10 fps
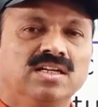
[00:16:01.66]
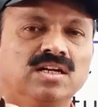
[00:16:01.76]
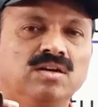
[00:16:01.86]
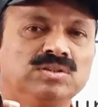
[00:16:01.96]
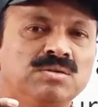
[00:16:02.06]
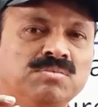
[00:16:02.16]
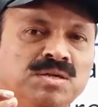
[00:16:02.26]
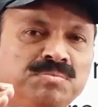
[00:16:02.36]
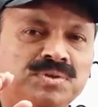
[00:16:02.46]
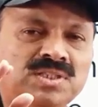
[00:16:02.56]

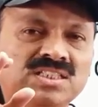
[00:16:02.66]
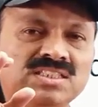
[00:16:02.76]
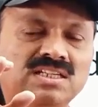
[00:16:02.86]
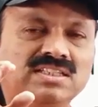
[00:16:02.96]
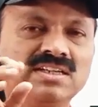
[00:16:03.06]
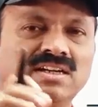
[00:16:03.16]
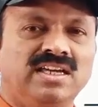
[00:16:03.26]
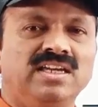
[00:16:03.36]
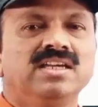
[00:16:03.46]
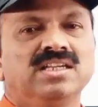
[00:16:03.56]
Gautami Putra
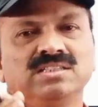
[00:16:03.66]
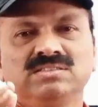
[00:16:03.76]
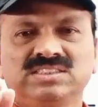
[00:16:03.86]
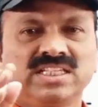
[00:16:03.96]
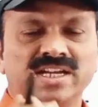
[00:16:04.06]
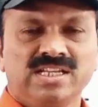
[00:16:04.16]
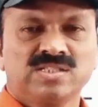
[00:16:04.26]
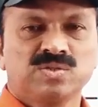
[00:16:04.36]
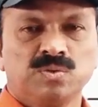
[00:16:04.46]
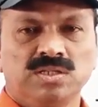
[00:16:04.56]
Shatakarni, he was the
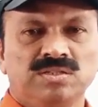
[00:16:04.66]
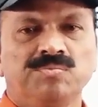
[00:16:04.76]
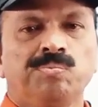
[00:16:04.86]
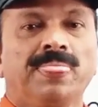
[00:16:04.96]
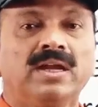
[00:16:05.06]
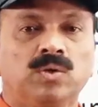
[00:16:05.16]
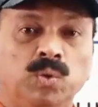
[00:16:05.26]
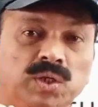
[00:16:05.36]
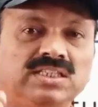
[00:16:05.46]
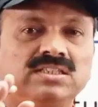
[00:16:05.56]
greatest ruler,
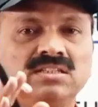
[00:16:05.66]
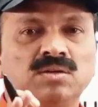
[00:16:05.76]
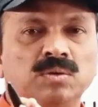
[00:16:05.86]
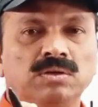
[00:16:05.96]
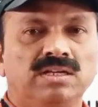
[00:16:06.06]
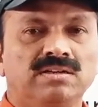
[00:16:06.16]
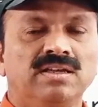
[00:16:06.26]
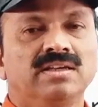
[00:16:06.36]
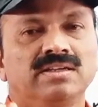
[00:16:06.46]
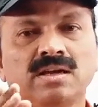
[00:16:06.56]
23rd
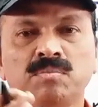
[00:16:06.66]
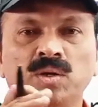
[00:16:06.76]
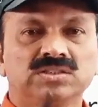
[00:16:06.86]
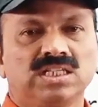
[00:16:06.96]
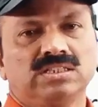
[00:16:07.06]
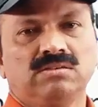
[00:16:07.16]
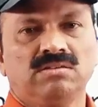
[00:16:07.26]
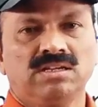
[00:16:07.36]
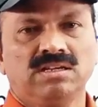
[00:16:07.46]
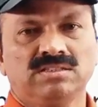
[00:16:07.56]
ruler among
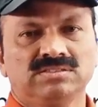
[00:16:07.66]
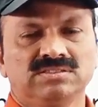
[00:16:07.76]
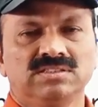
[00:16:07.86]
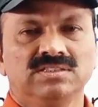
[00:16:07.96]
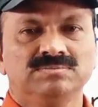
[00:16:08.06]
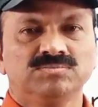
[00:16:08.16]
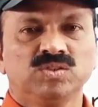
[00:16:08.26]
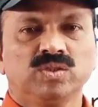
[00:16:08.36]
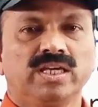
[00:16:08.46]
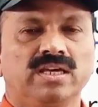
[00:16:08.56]
Shatavahanas.
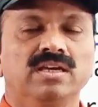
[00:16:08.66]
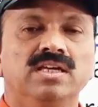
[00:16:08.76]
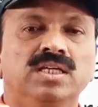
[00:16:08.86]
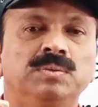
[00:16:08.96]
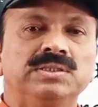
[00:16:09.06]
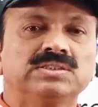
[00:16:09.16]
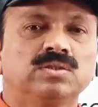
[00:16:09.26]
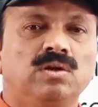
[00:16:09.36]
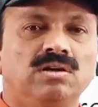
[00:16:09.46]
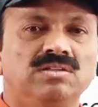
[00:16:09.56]
Okay, he was
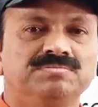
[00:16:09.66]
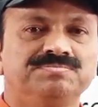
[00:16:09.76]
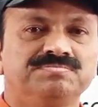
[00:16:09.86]
called